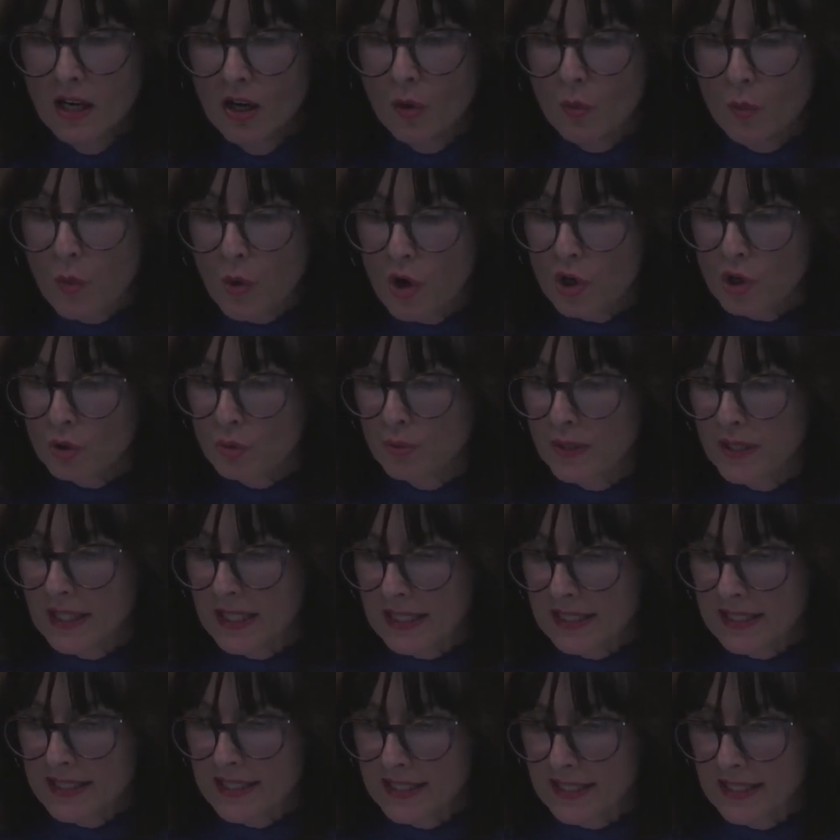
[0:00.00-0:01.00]
What we
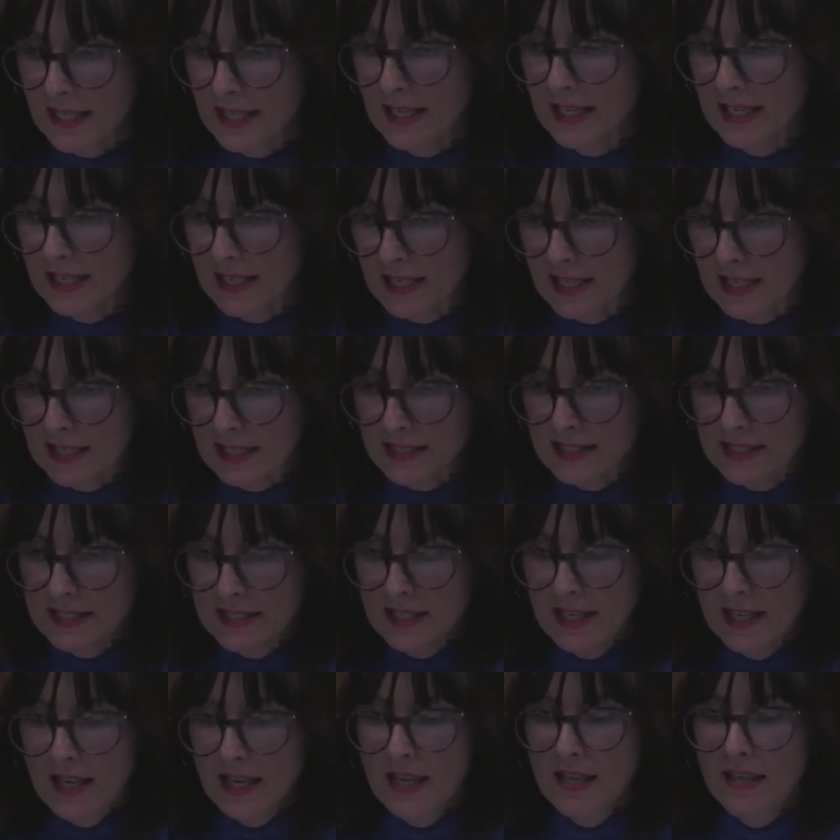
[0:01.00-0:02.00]
can say is